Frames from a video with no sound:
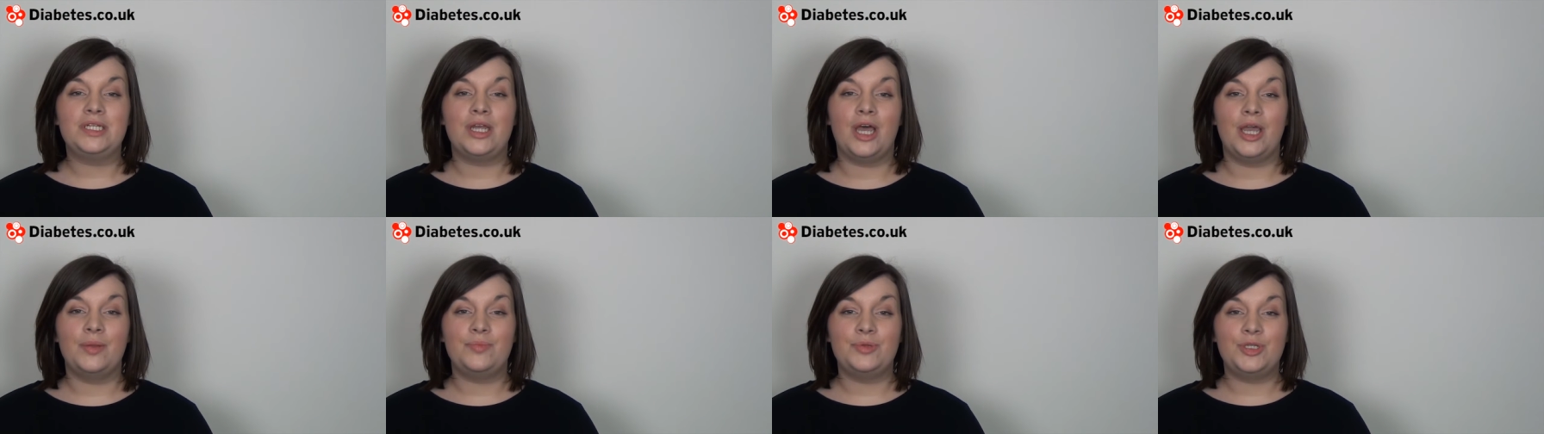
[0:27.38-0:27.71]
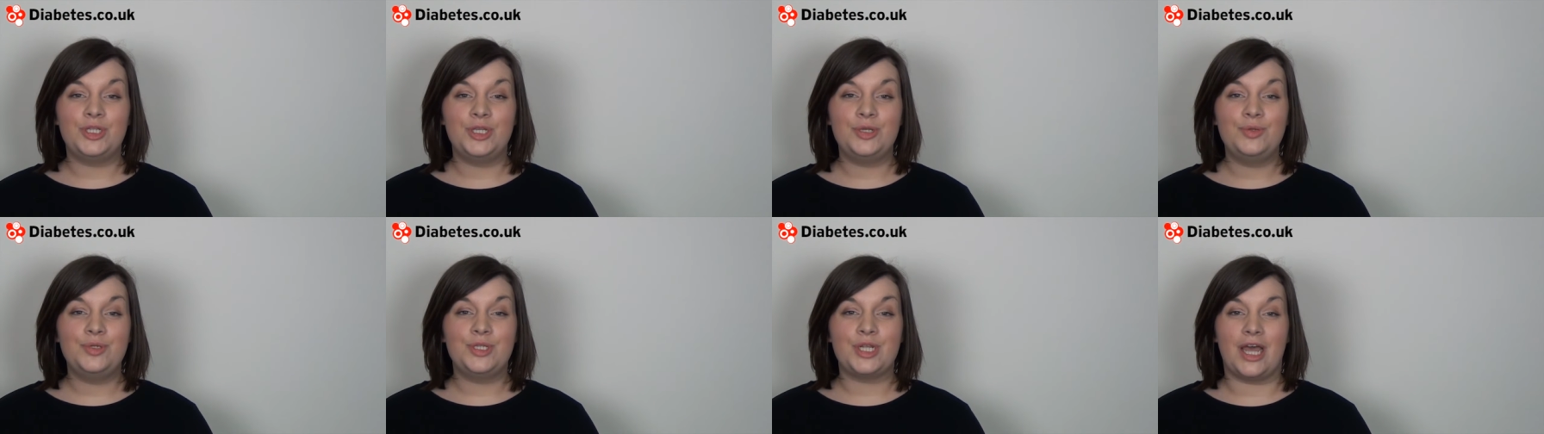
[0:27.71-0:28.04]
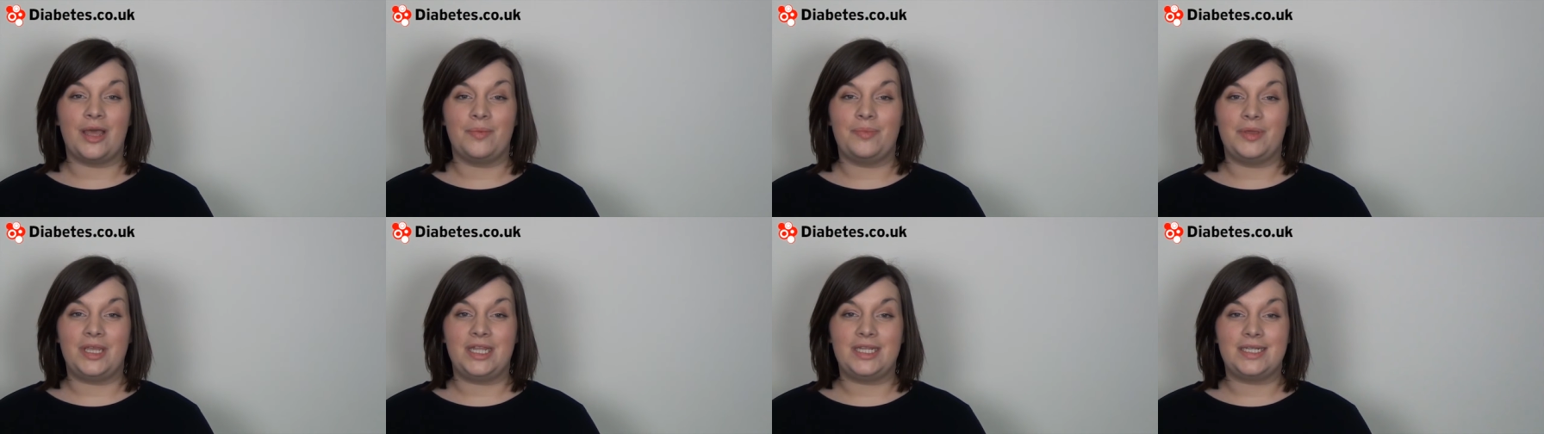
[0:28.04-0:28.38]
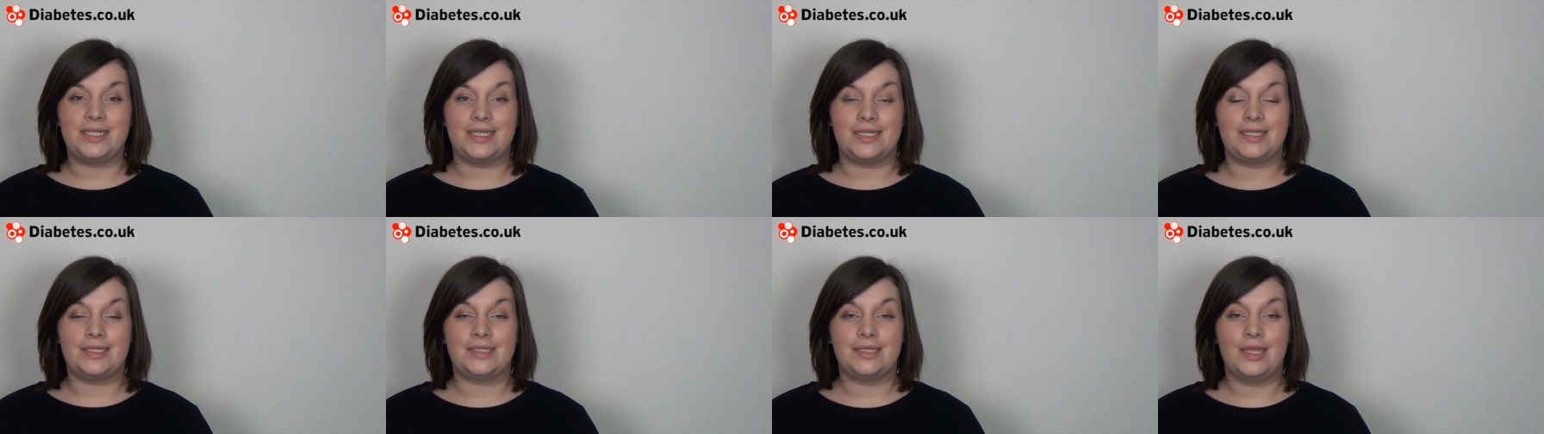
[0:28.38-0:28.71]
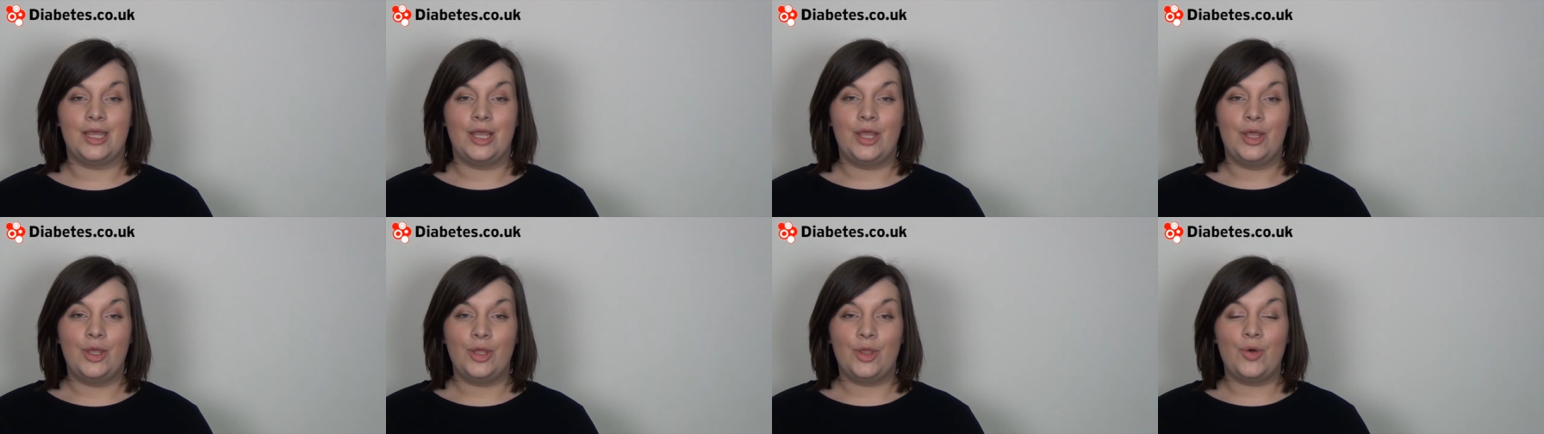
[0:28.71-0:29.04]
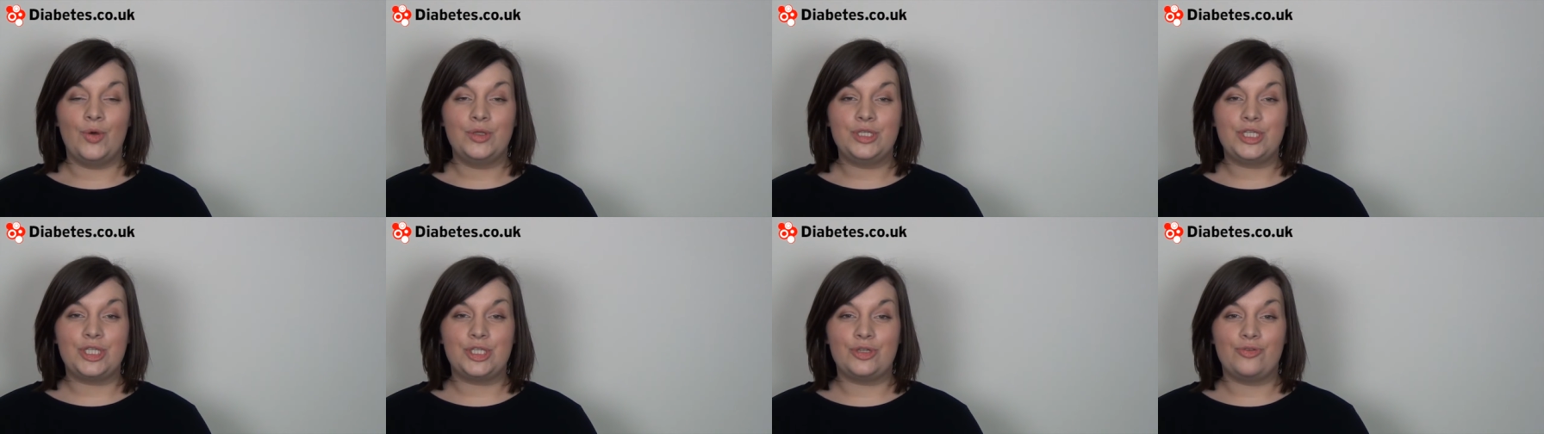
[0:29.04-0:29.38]
type 2 diabetes,
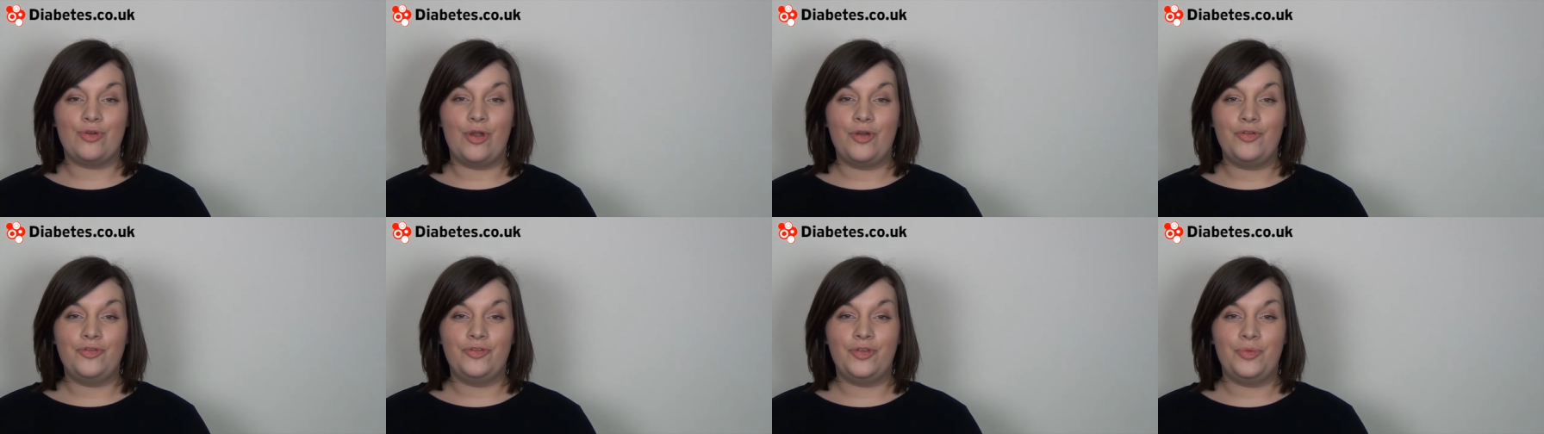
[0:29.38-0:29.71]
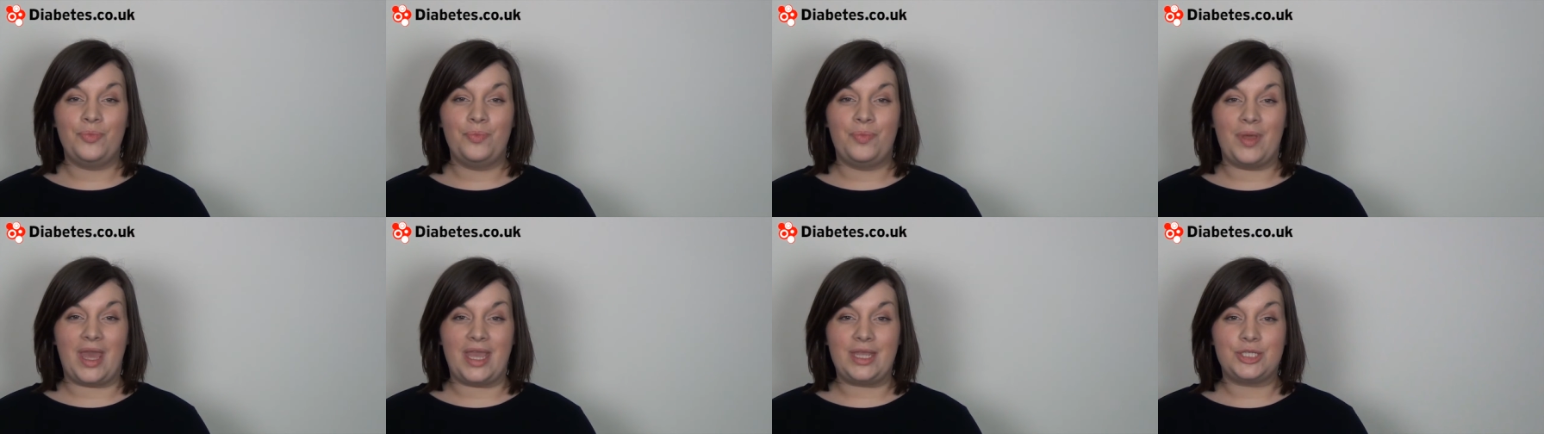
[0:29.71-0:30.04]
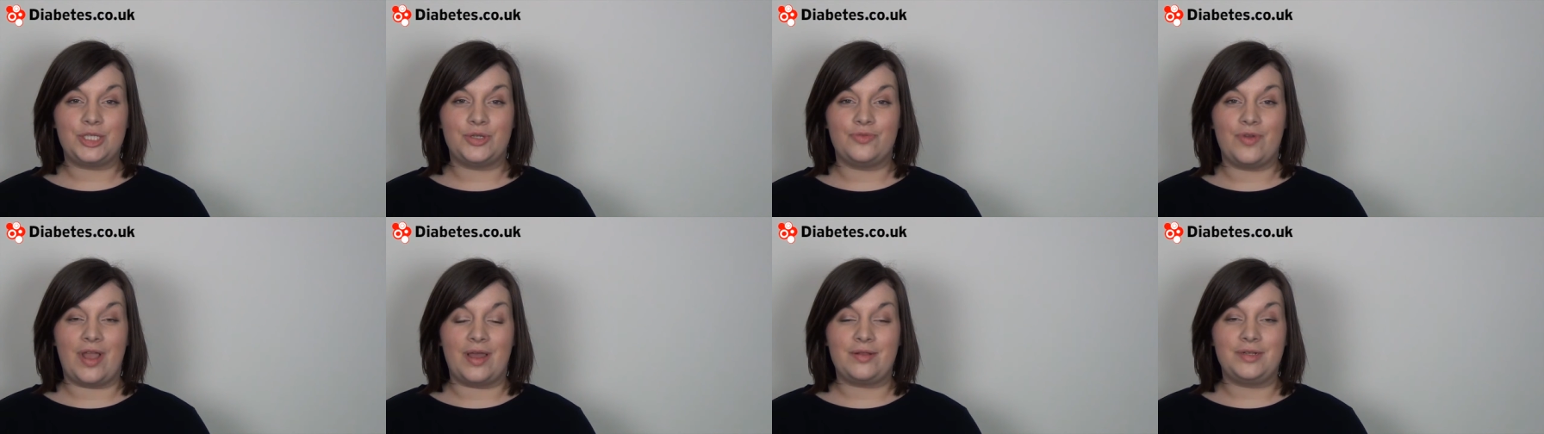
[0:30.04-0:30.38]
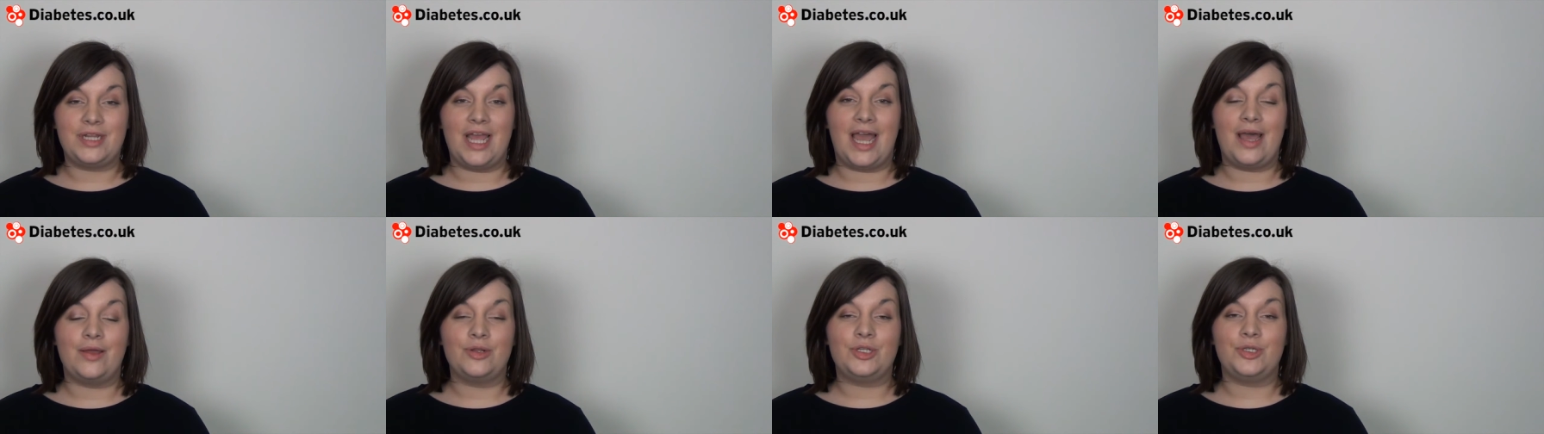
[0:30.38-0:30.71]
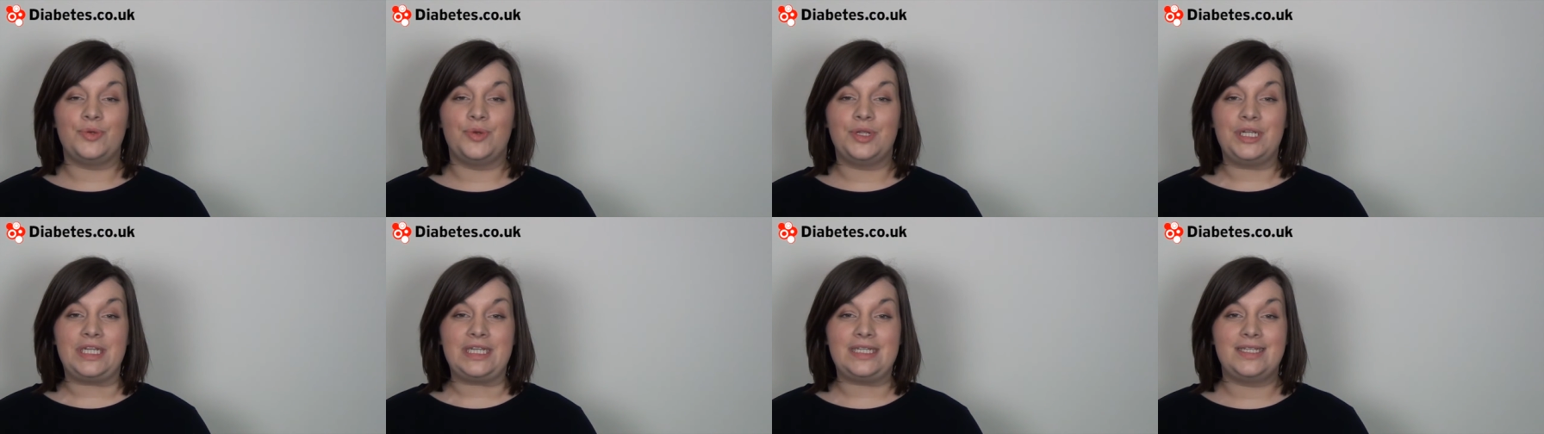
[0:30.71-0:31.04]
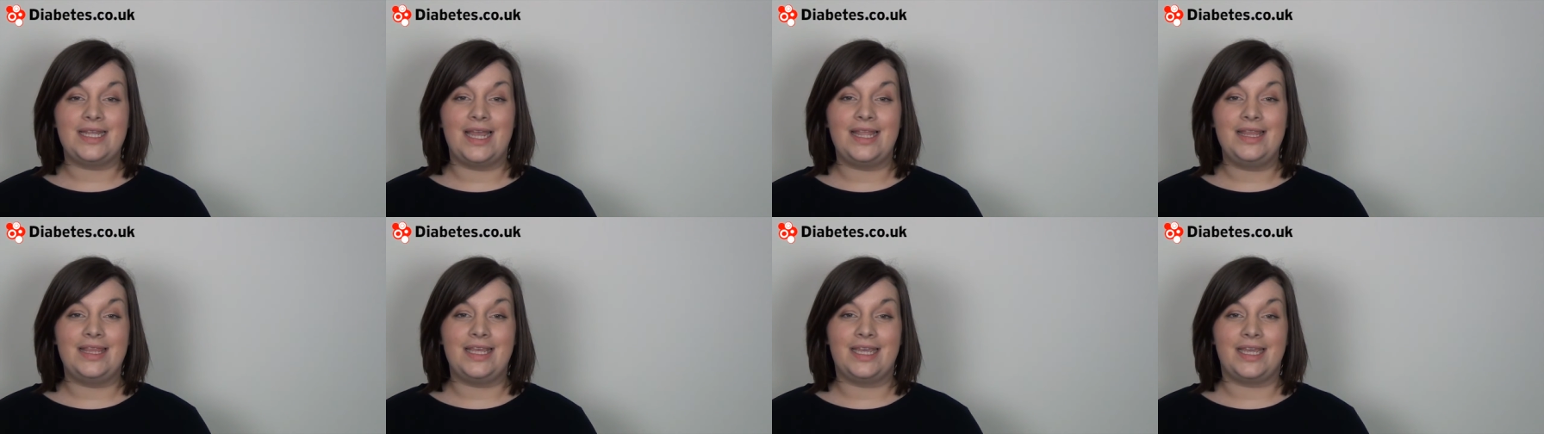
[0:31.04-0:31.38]
Courses are often based around how to
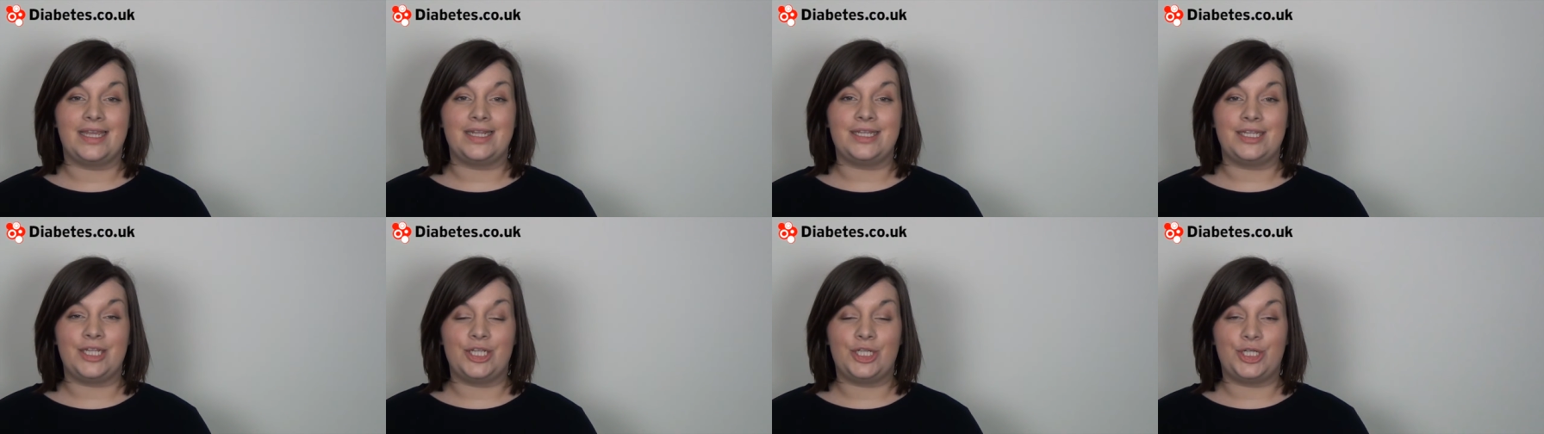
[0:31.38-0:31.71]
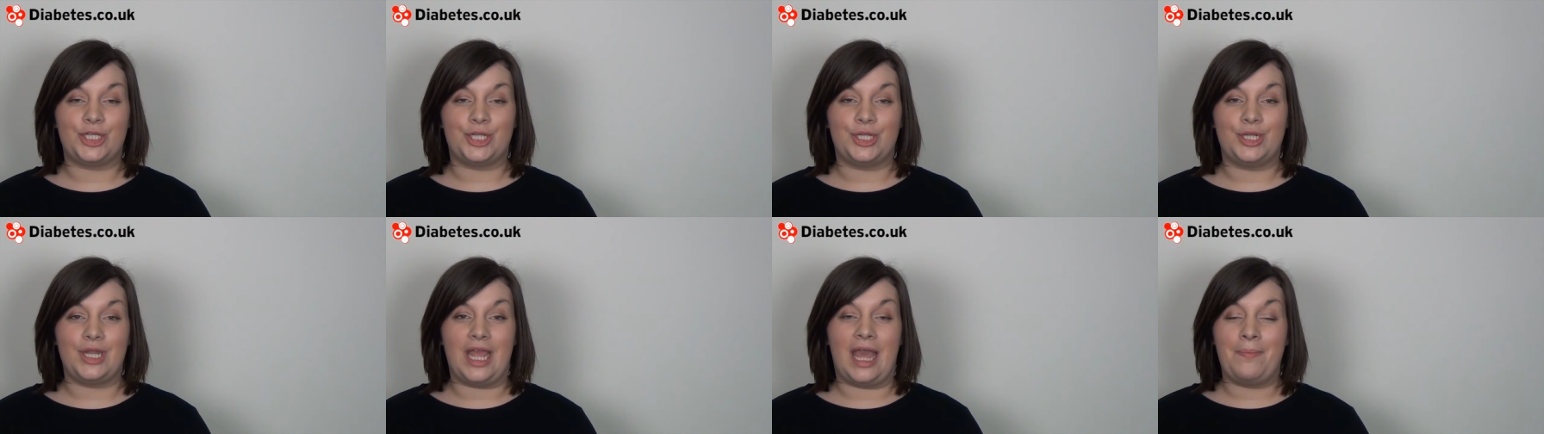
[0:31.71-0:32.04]
understand the condition